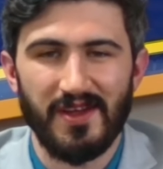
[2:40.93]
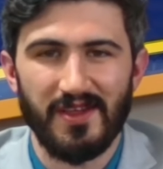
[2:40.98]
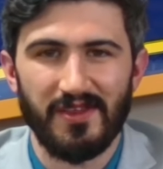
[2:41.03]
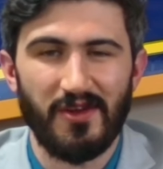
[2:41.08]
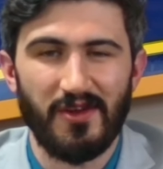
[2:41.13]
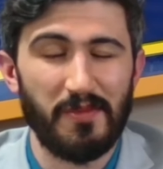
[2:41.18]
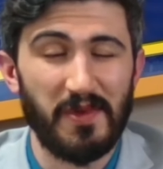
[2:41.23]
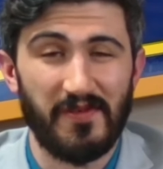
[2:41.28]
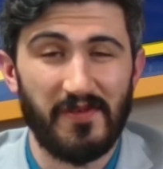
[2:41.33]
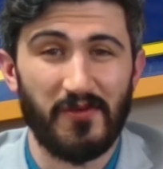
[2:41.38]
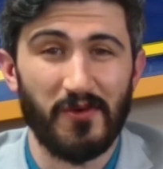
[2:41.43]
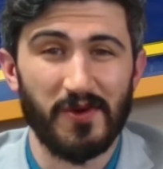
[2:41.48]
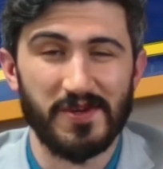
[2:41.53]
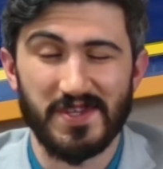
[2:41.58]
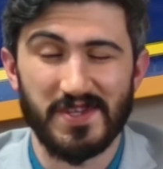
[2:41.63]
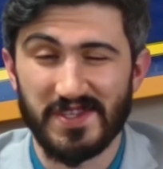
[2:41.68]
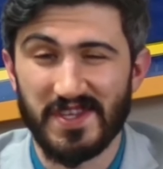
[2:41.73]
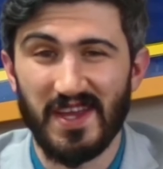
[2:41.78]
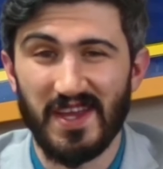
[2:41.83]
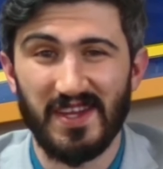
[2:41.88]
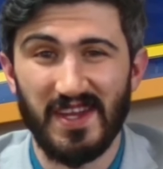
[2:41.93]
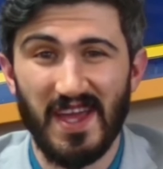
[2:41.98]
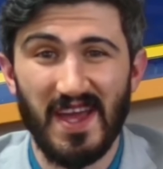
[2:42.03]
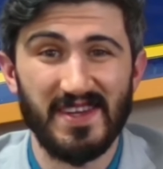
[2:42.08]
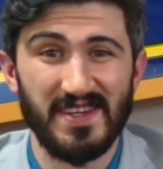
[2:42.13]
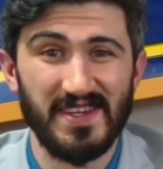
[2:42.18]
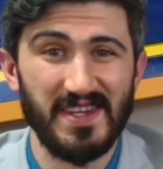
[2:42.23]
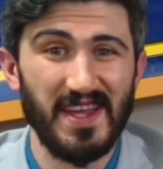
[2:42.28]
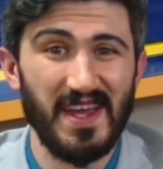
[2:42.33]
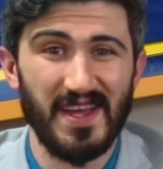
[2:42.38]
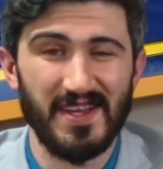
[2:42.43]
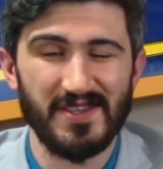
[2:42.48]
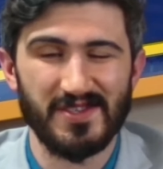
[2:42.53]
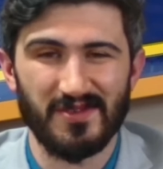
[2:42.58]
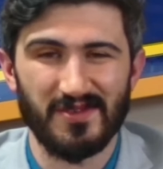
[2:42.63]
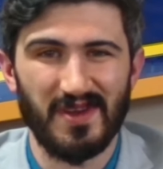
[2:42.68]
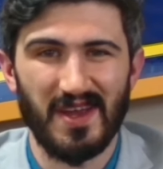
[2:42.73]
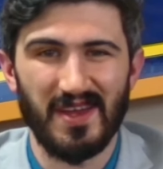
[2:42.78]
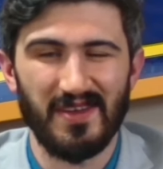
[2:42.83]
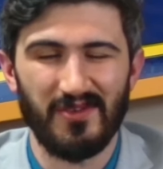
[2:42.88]
they're being forced to sign an NDA,
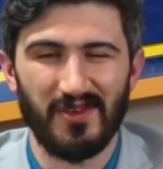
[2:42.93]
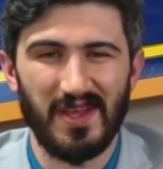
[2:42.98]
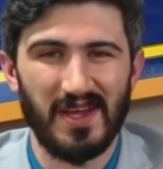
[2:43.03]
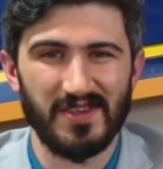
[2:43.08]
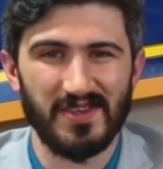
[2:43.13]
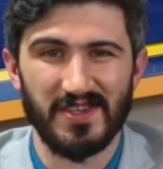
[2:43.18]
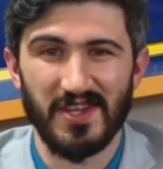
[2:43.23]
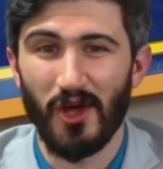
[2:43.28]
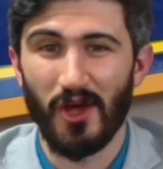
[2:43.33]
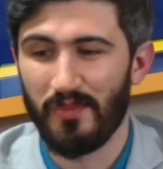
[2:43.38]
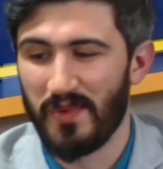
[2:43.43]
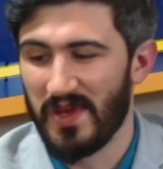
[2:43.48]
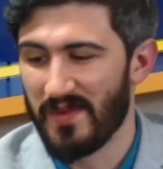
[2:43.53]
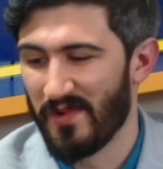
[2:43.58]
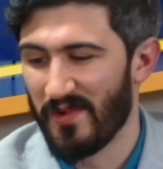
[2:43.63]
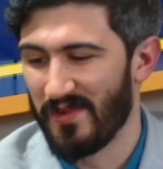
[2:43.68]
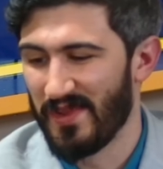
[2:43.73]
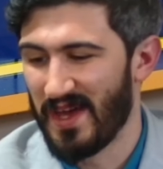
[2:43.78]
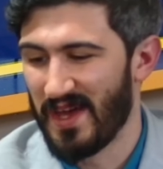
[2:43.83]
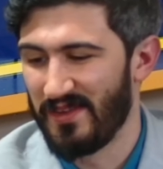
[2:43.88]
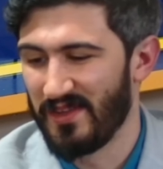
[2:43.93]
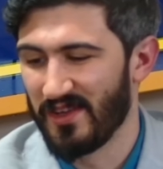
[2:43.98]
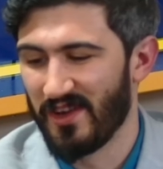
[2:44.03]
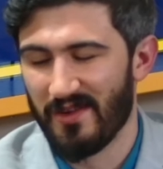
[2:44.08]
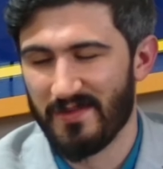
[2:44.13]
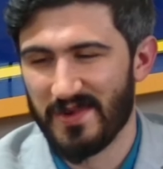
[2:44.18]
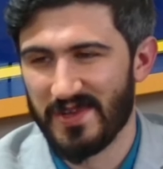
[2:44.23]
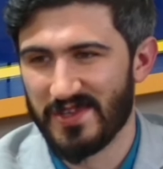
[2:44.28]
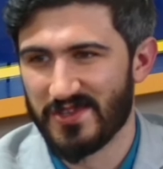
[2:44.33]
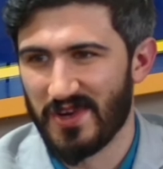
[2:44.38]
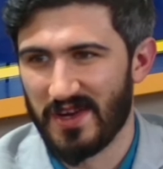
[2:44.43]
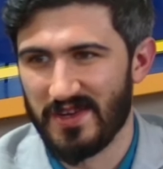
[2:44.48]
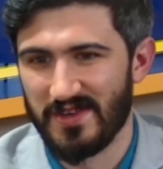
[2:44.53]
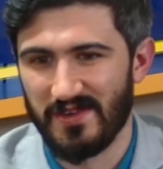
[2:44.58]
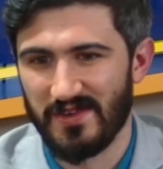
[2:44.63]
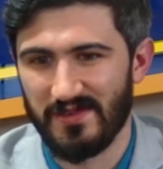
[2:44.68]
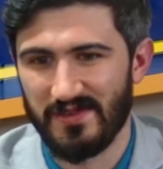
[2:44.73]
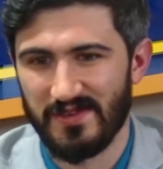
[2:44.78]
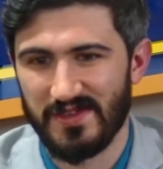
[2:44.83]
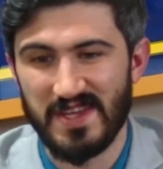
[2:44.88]
so they're not even allowed to tell people that the government is trying
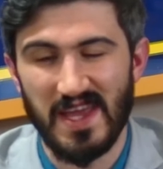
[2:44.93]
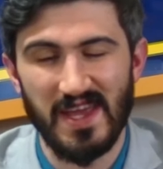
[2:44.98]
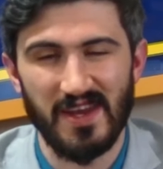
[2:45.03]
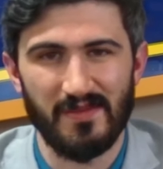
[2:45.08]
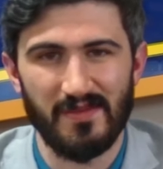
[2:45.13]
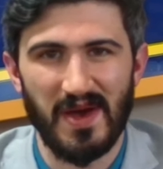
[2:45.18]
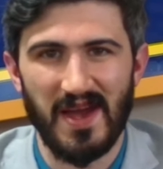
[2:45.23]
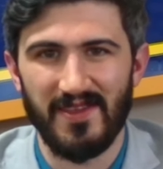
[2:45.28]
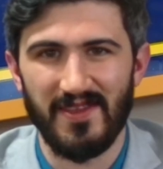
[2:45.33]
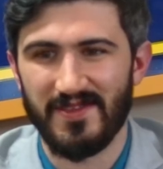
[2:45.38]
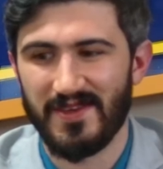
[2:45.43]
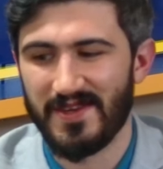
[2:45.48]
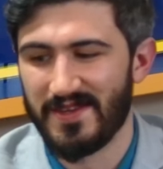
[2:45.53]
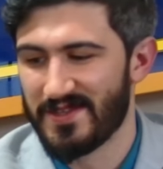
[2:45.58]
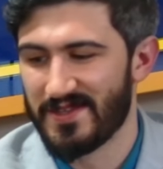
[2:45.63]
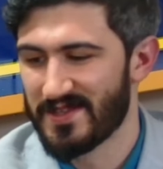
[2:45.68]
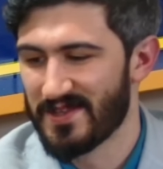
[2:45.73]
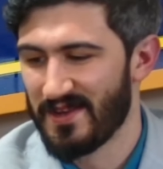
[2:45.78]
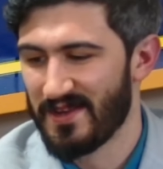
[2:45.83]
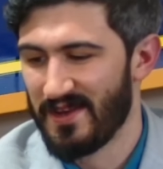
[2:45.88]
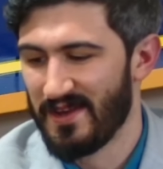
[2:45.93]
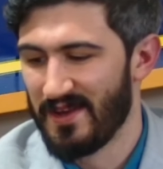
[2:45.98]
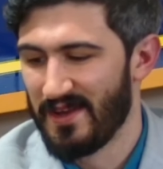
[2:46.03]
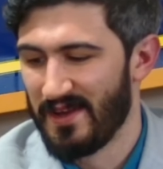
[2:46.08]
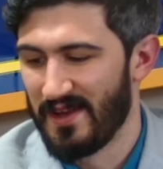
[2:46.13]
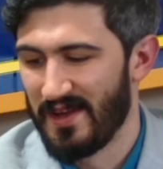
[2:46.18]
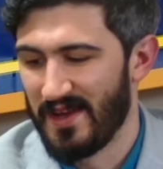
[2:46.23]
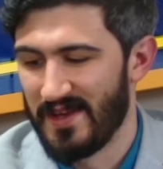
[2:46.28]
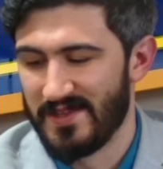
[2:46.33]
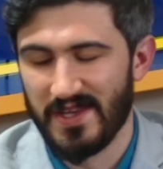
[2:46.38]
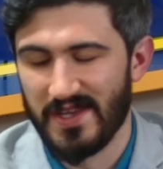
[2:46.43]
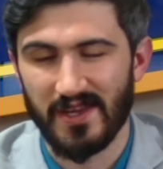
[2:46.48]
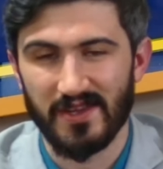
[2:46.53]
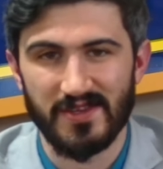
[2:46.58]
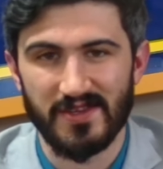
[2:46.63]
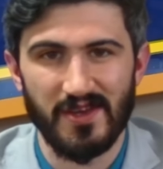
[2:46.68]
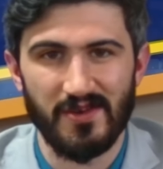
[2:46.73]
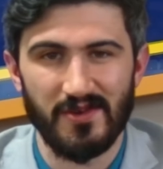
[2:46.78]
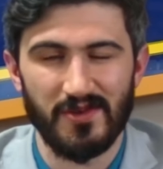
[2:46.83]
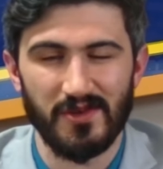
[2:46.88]
to data mine this as they
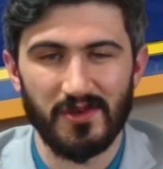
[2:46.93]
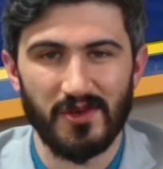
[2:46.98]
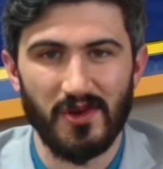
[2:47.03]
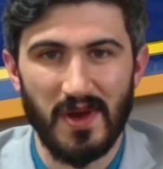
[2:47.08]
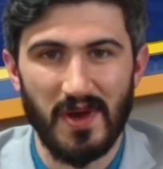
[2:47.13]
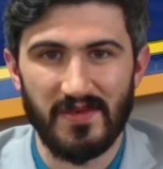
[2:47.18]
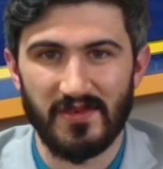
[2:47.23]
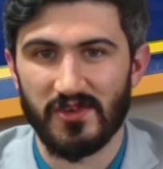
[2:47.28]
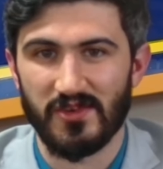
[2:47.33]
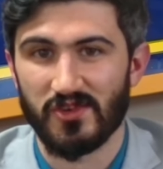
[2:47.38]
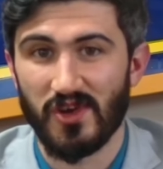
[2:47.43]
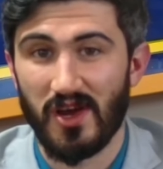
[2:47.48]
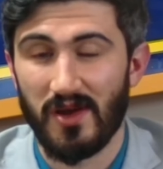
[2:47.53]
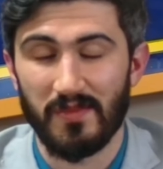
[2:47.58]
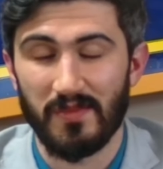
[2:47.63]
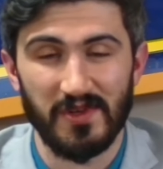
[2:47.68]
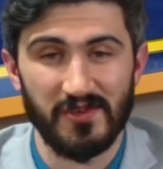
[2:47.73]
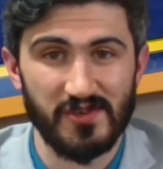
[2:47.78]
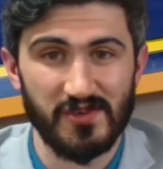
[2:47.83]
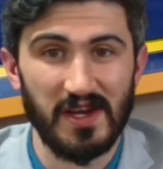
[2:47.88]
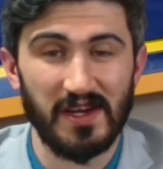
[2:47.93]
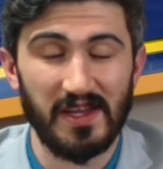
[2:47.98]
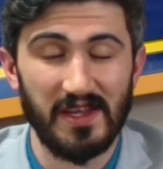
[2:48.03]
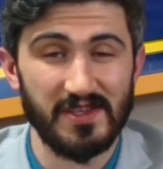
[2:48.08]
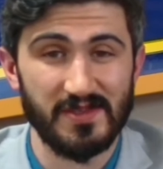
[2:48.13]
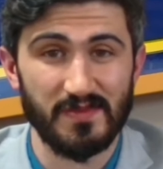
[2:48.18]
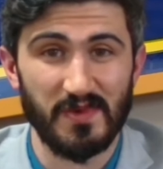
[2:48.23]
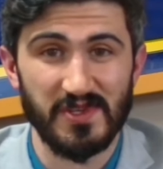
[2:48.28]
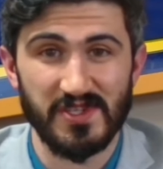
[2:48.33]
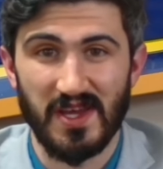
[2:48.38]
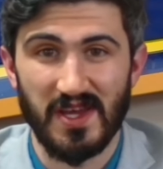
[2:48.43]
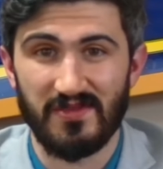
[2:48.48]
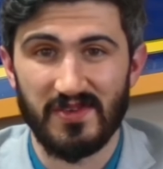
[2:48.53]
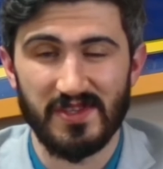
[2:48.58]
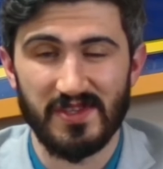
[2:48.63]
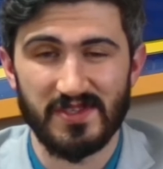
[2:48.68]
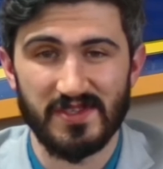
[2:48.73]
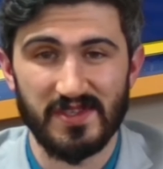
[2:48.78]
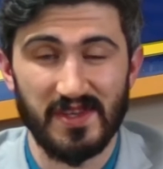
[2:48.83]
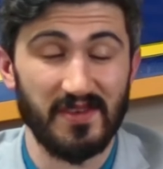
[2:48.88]
continue to go after Trump and try to get as much
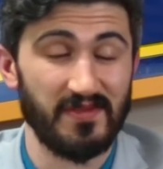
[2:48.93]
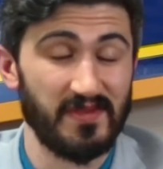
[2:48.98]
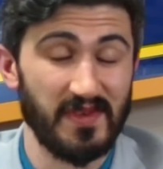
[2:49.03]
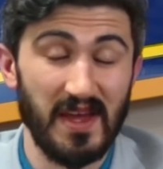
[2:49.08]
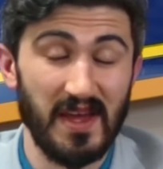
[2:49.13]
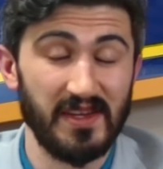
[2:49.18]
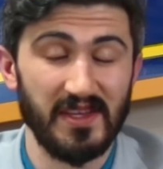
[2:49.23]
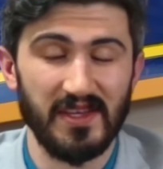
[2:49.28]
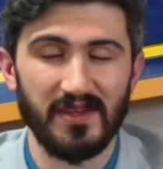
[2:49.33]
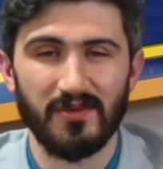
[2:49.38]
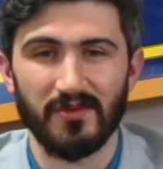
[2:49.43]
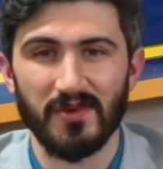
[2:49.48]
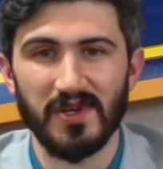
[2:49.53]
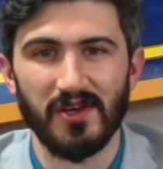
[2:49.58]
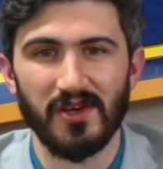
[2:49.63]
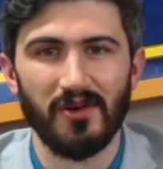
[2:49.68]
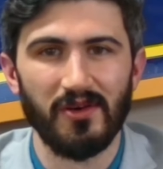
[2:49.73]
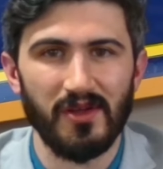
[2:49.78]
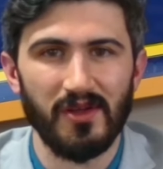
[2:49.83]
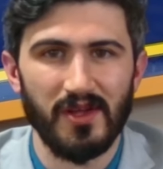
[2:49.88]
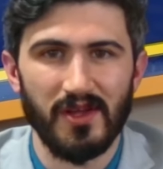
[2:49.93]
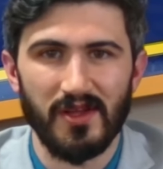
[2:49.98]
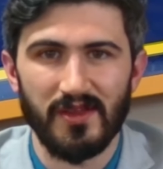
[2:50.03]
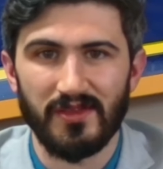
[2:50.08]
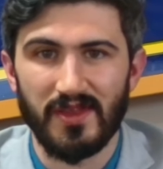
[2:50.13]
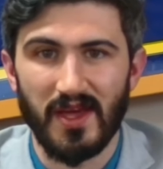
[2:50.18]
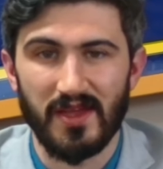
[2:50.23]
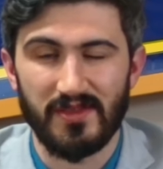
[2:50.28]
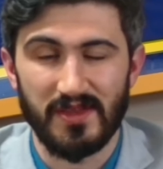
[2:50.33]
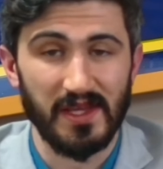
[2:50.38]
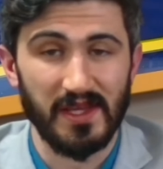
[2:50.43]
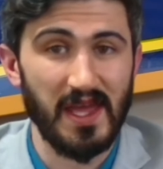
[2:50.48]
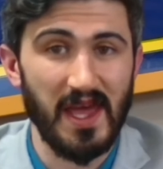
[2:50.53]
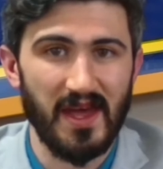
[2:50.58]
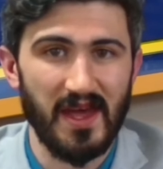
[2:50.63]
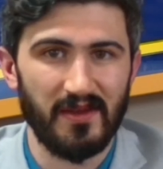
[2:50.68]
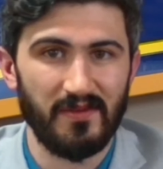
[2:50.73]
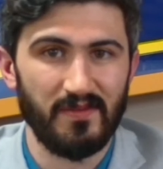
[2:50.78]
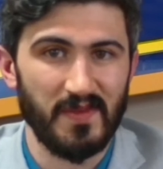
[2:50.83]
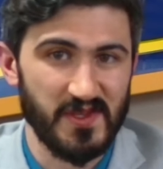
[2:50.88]
evidence, if any, real, that they
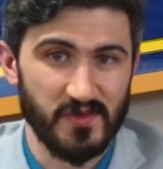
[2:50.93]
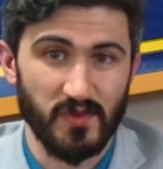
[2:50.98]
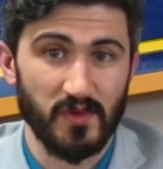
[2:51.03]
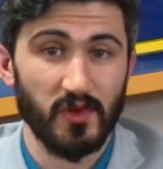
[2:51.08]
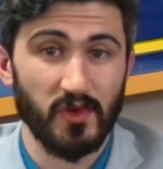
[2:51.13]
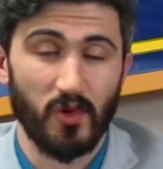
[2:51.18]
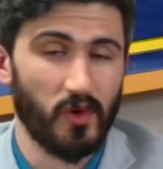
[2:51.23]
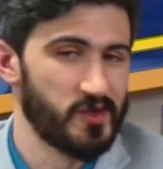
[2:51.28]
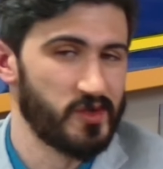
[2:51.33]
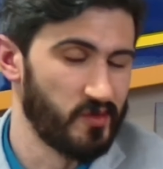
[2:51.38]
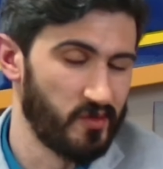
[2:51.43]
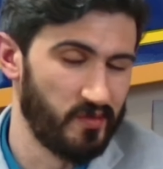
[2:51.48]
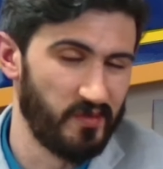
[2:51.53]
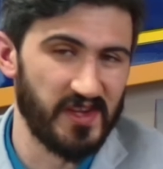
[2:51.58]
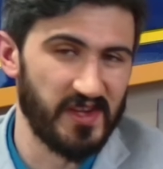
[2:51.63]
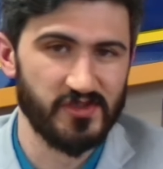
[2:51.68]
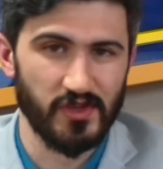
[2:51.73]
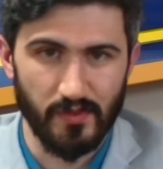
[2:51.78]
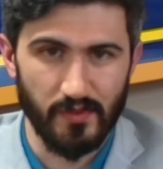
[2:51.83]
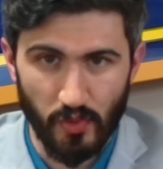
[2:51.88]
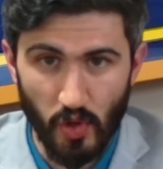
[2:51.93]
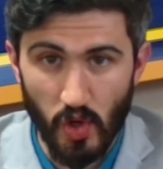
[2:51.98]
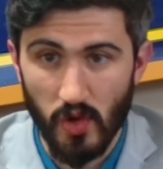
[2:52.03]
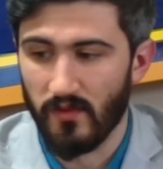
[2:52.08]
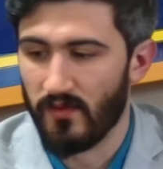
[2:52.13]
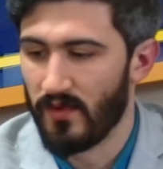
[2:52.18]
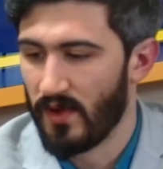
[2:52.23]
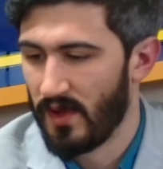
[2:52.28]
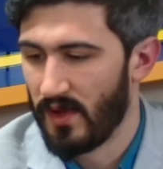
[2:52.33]
can. That's what the courts will eventually prove.